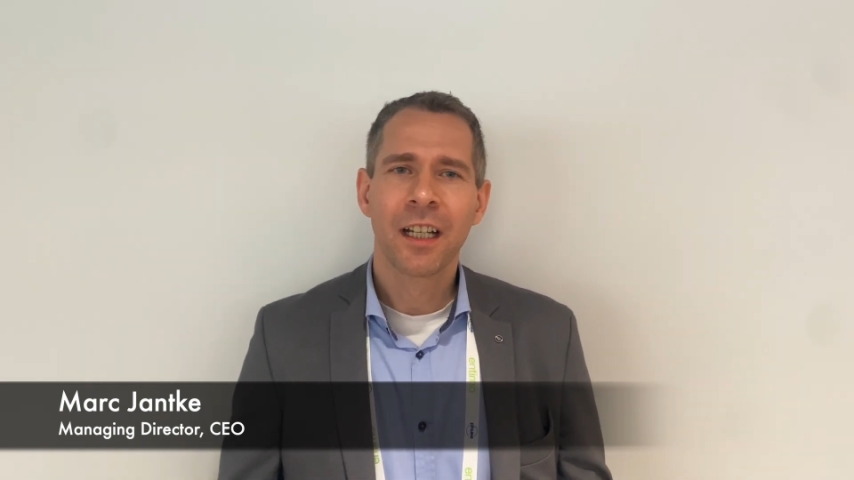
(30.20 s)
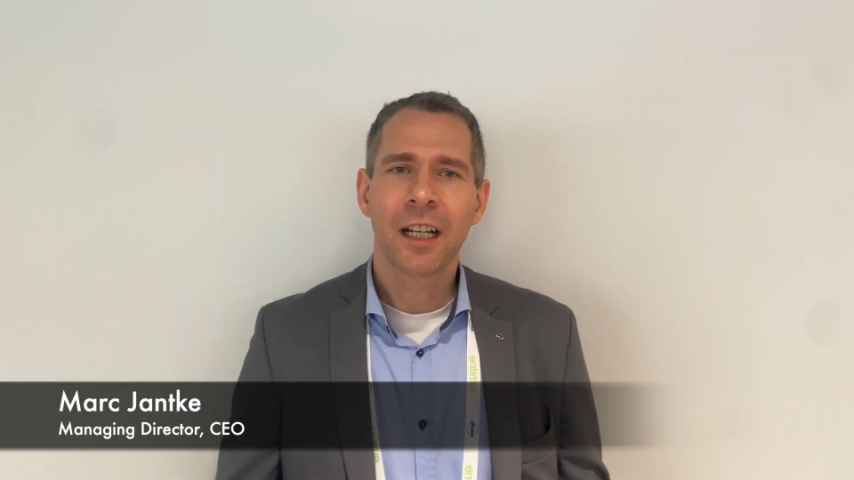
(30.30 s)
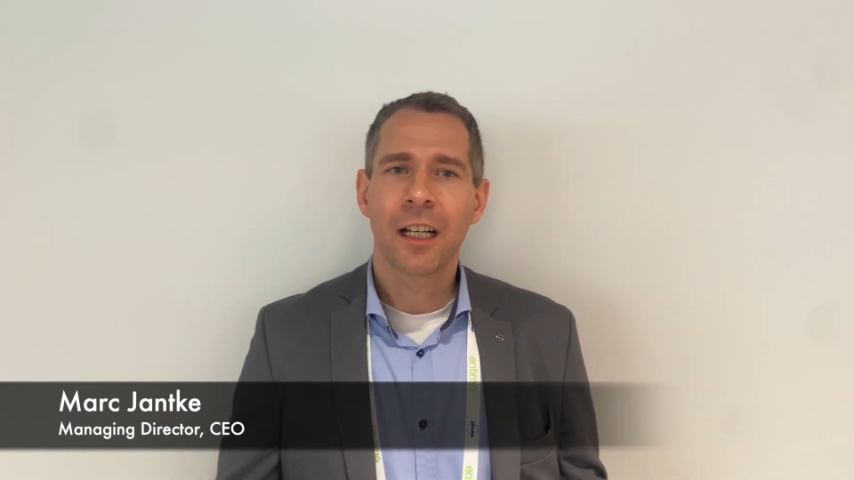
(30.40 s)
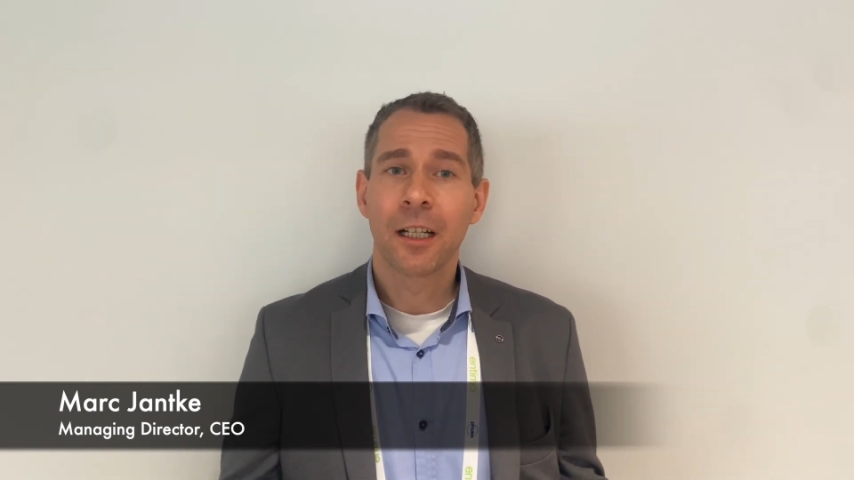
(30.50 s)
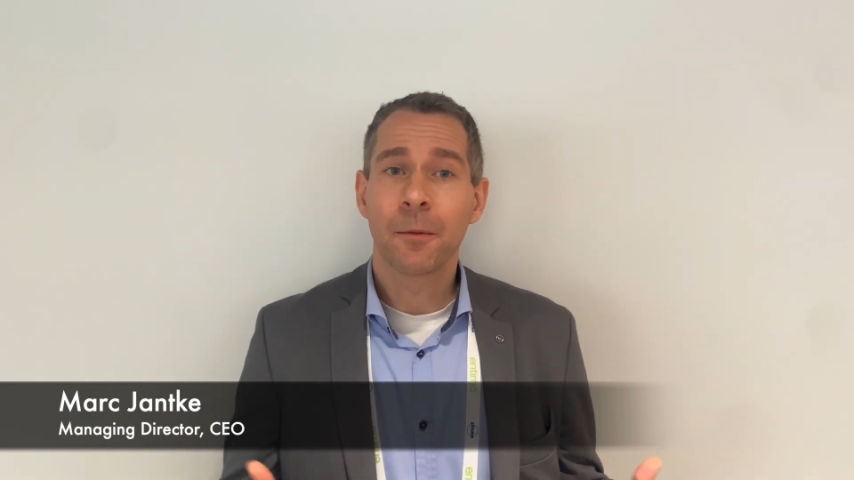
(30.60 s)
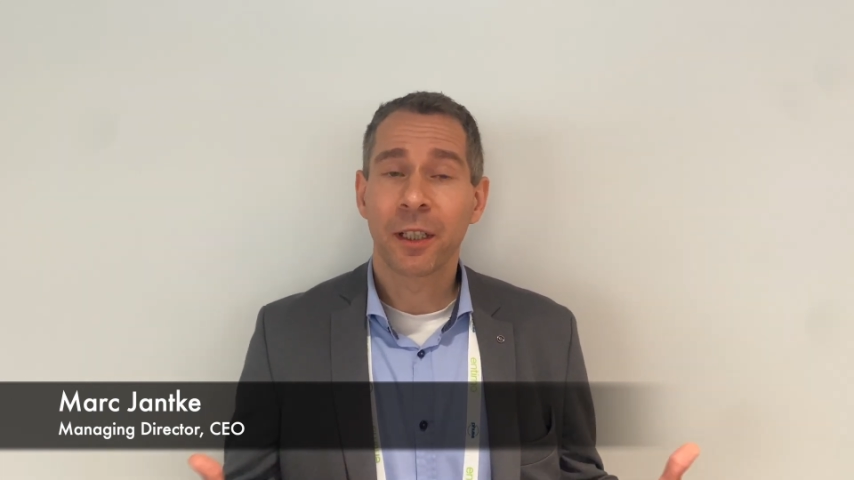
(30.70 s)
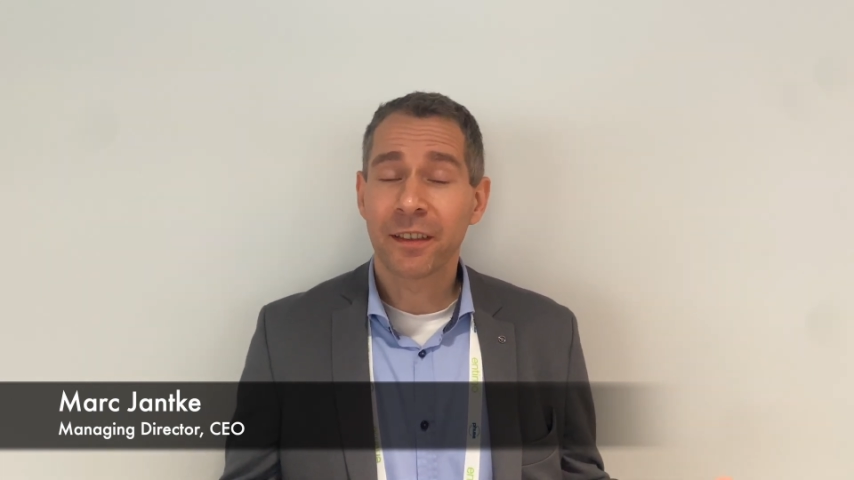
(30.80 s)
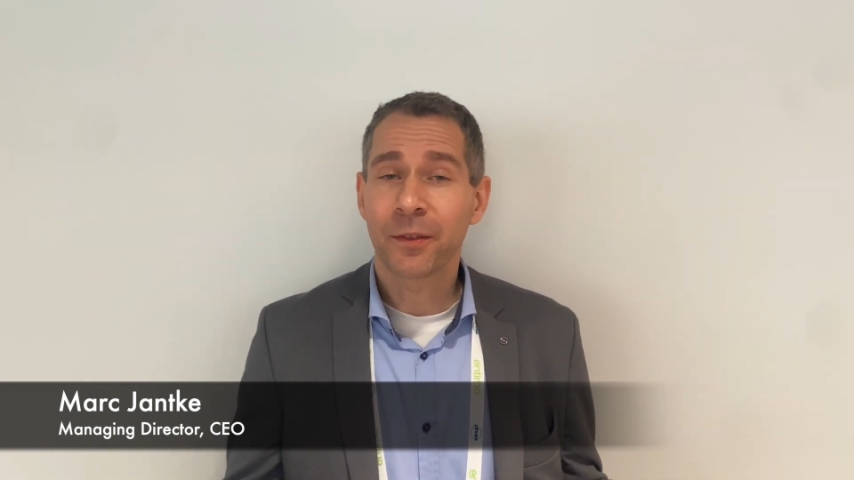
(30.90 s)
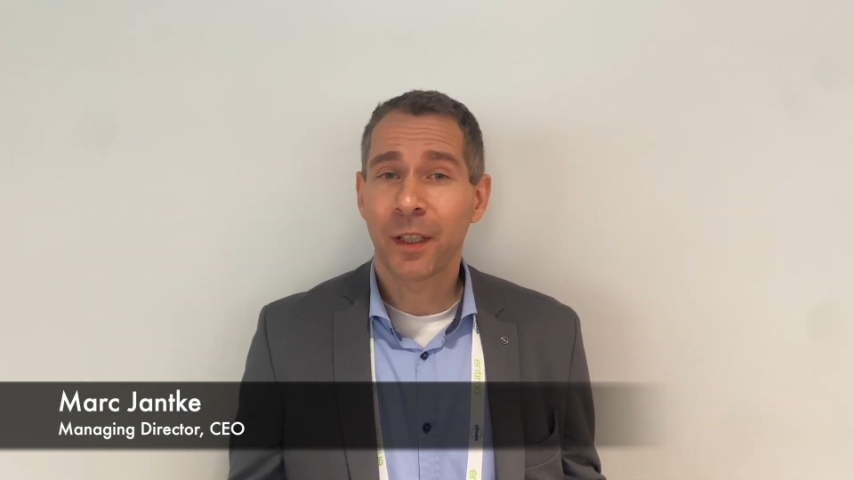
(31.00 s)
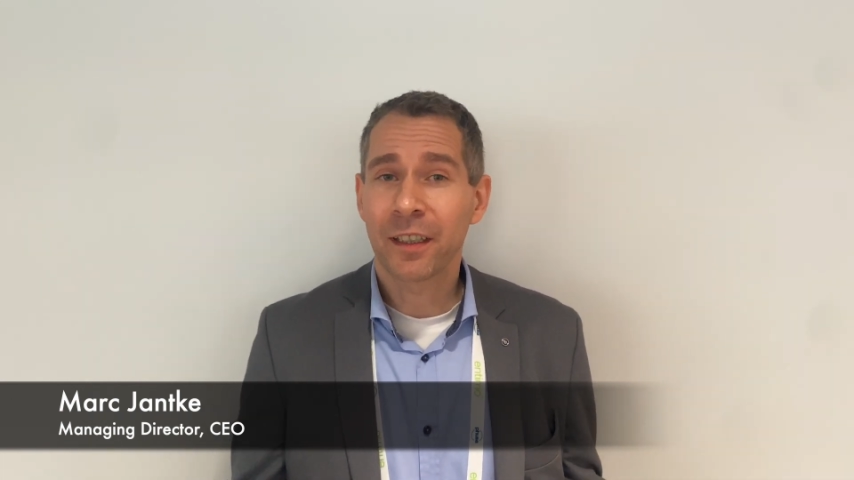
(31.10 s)
Uh, but
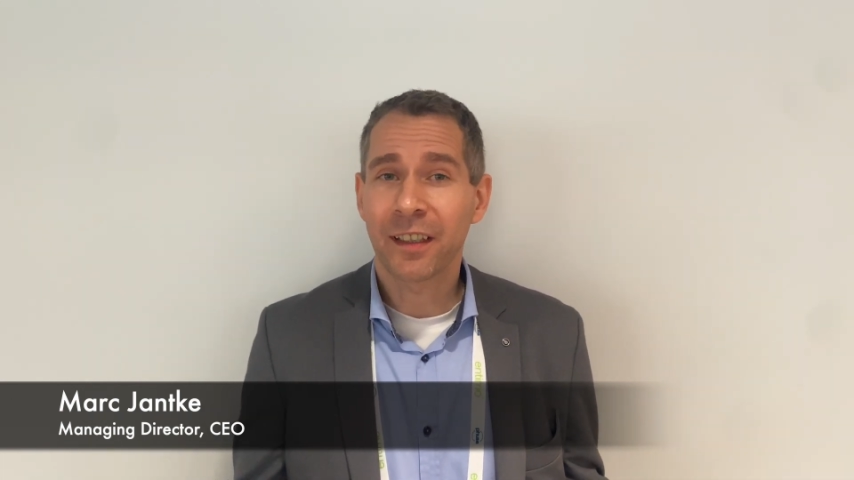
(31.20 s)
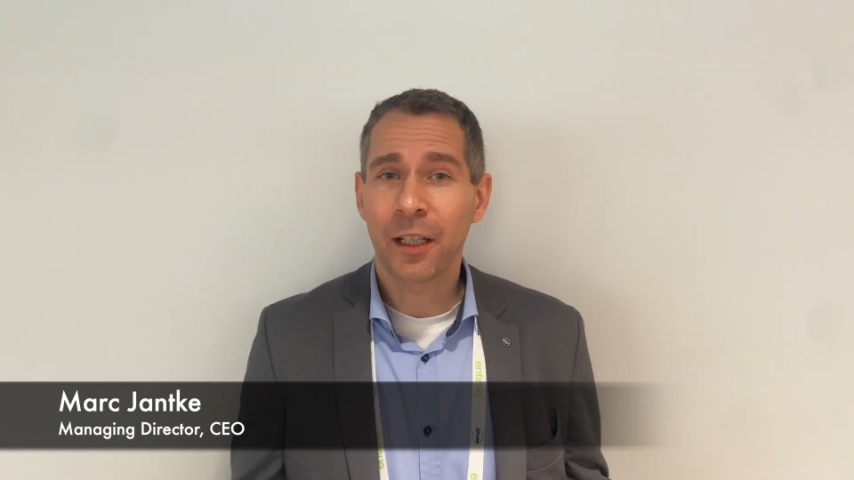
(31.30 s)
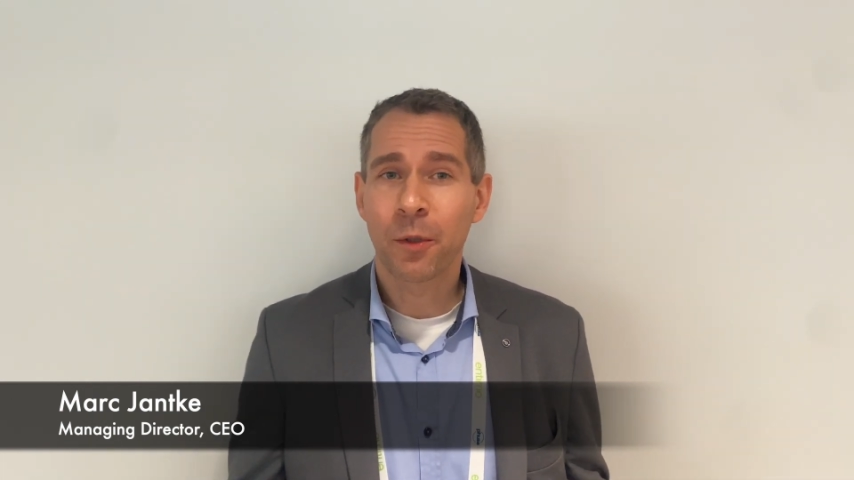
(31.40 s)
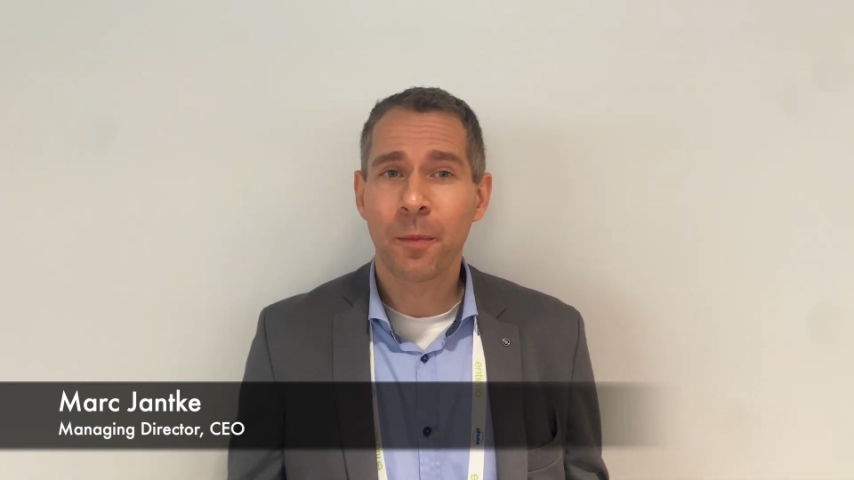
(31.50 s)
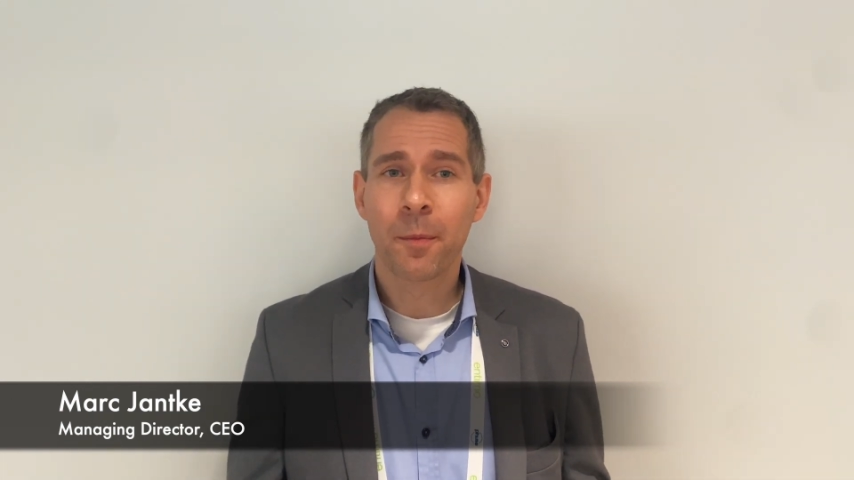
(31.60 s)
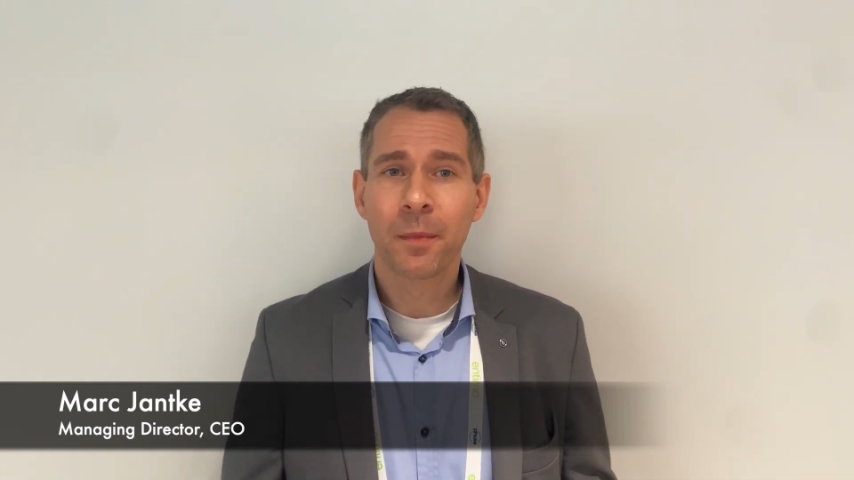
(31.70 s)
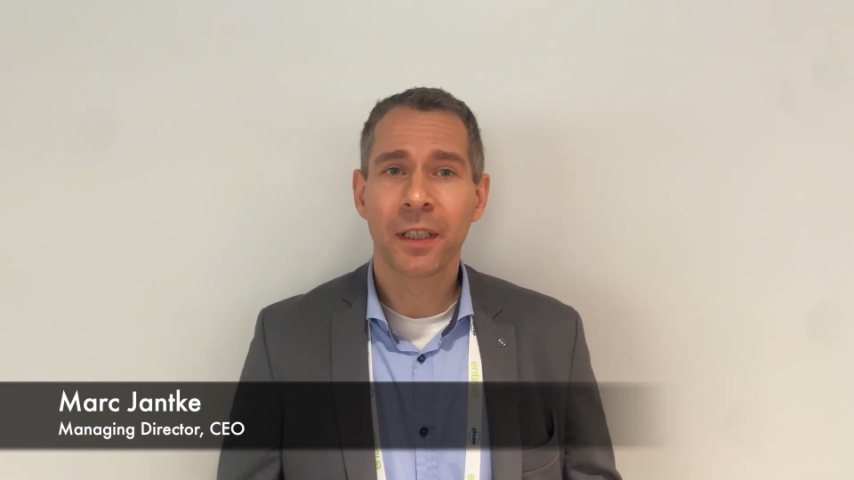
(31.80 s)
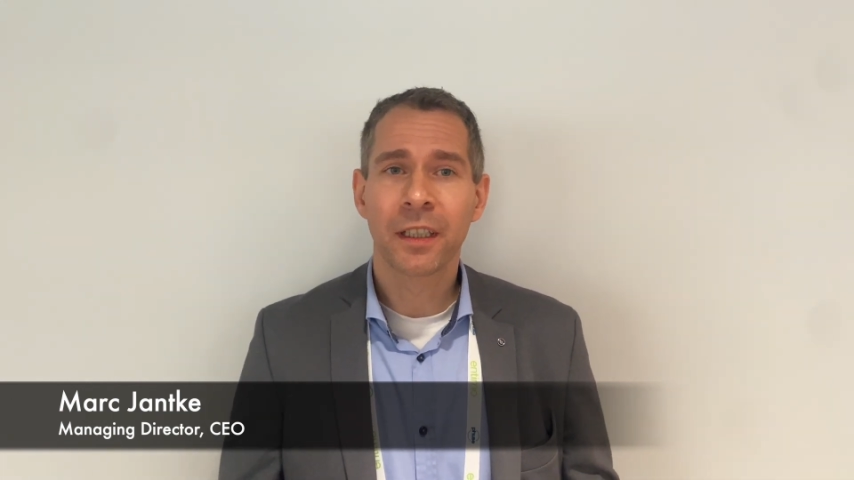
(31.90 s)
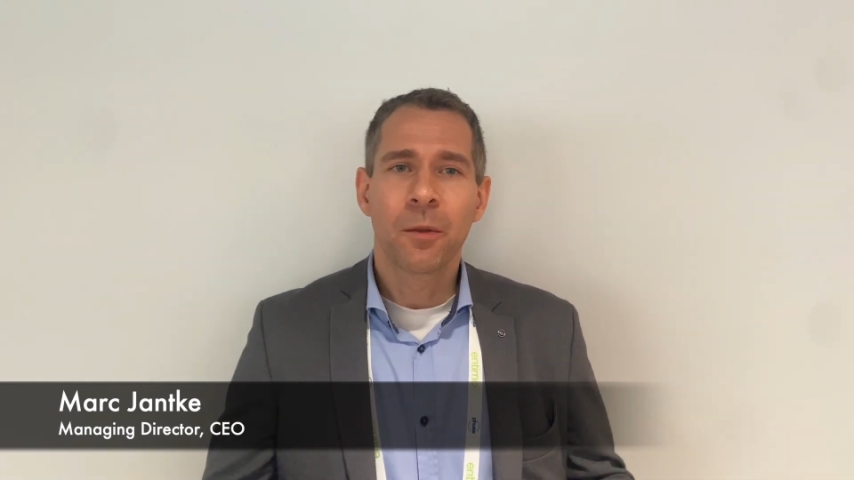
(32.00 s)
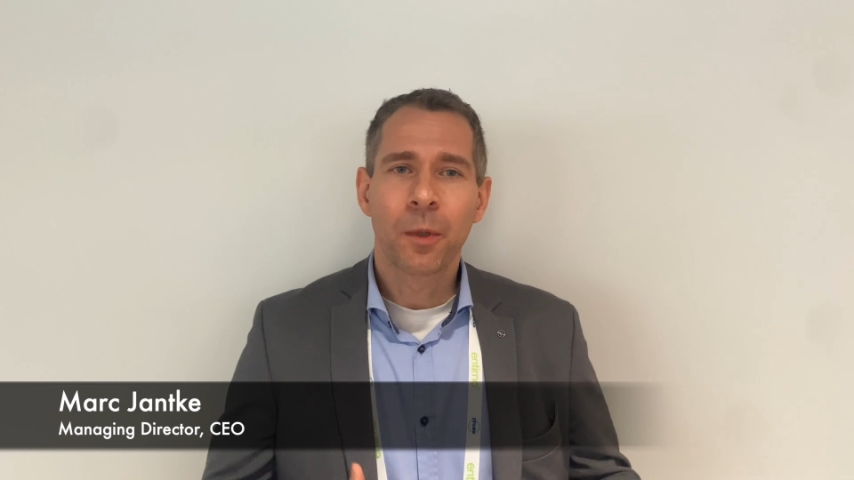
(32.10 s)
as far as I remember,